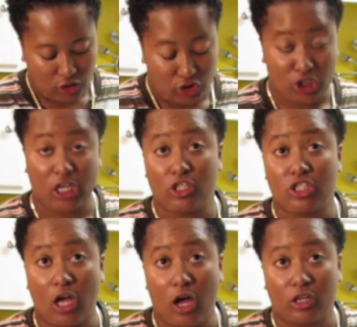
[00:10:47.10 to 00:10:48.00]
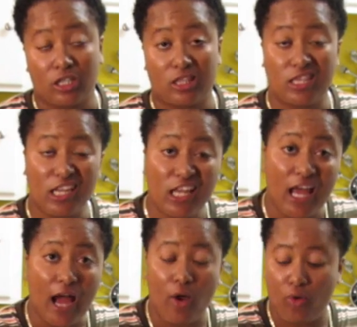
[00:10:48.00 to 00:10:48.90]
chicken stock to thin it
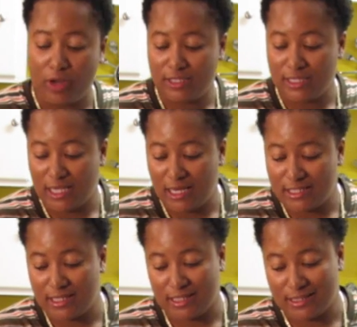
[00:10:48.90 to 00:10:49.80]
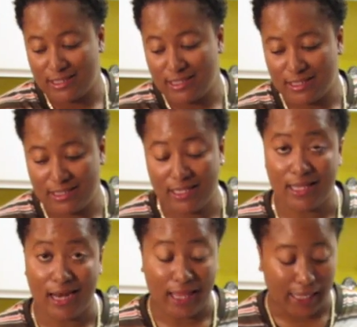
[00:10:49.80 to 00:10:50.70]
out and to get it to the consistency
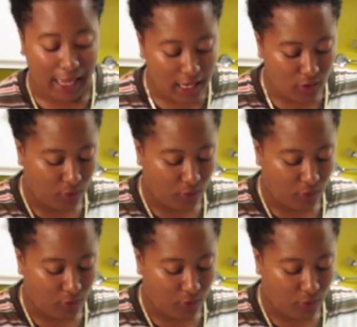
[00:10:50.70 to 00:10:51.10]
that I like.